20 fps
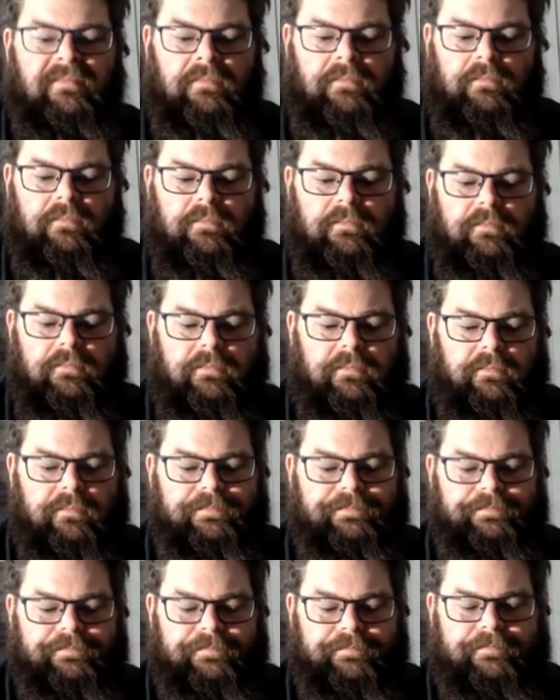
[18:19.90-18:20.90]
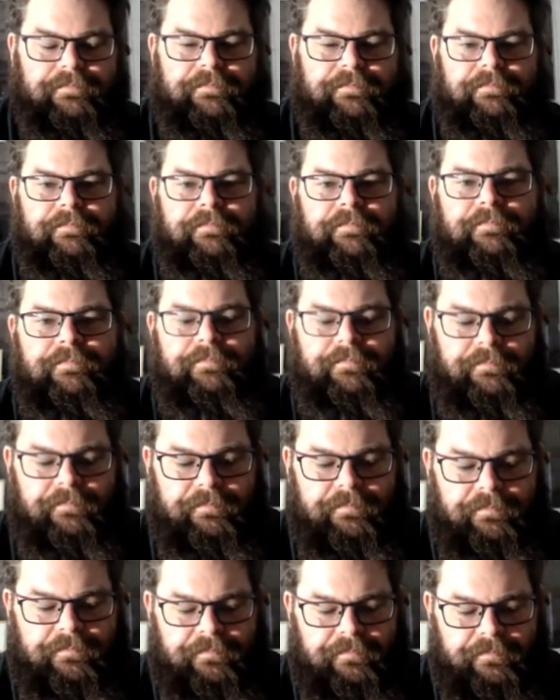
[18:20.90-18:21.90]

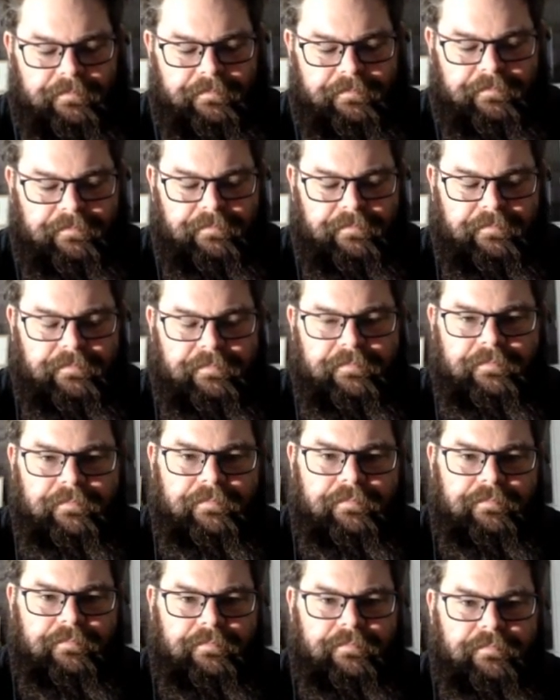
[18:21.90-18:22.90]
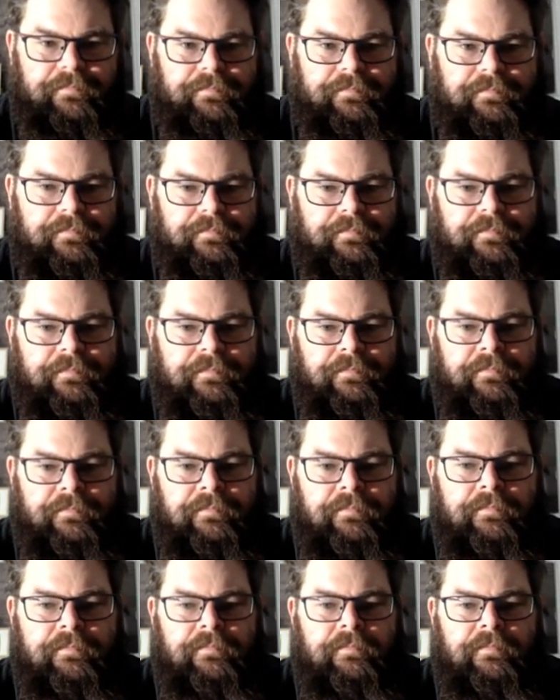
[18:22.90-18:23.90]

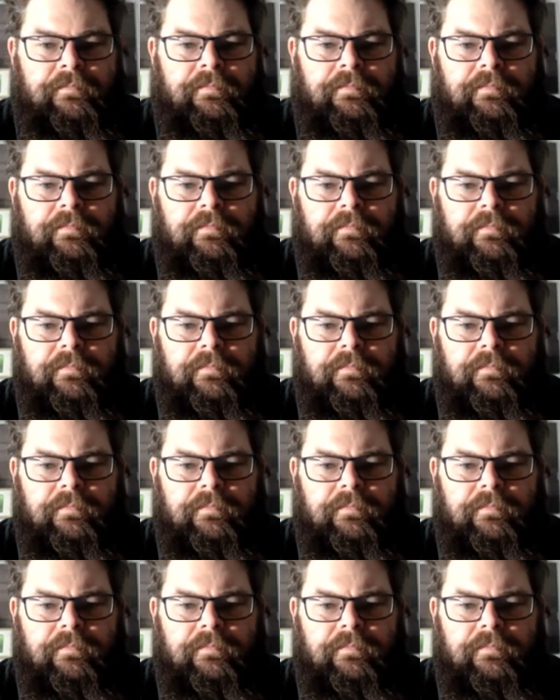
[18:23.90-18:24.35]
(silent)